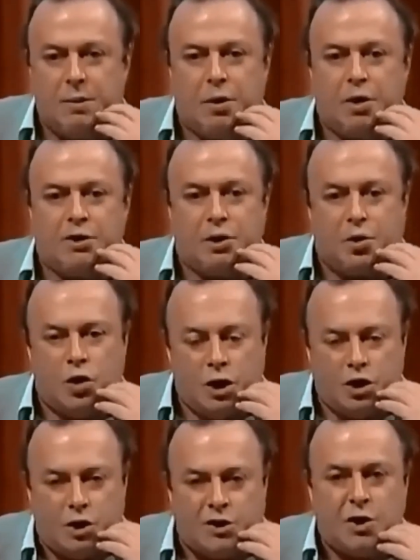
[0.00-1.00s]
Because the
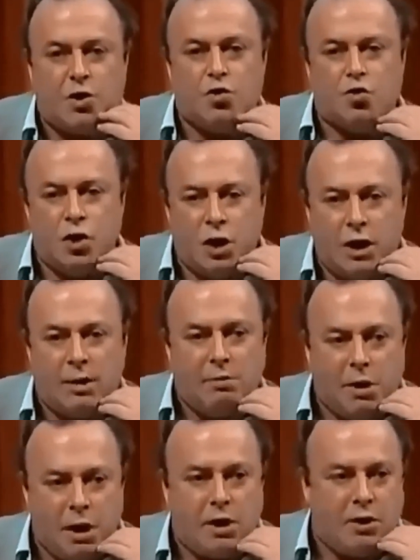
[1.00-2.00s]
religious really
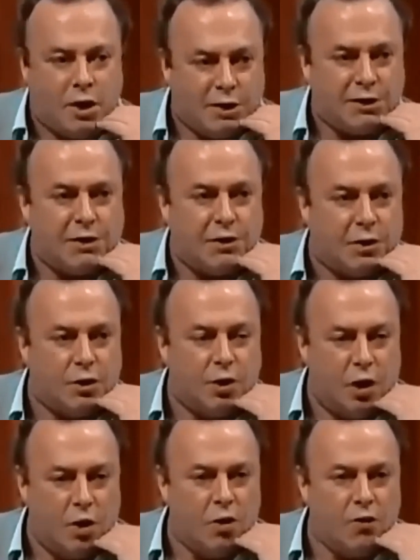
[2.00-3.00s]
mean this,
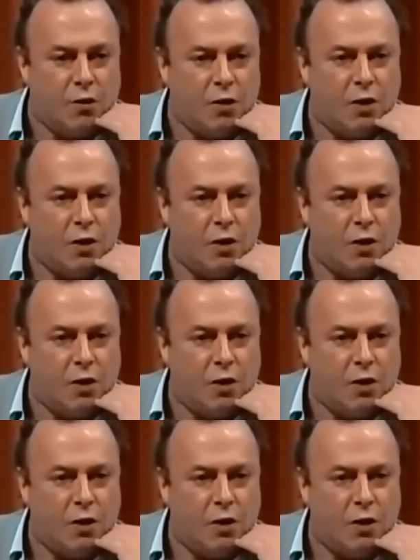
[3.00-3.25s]
you know.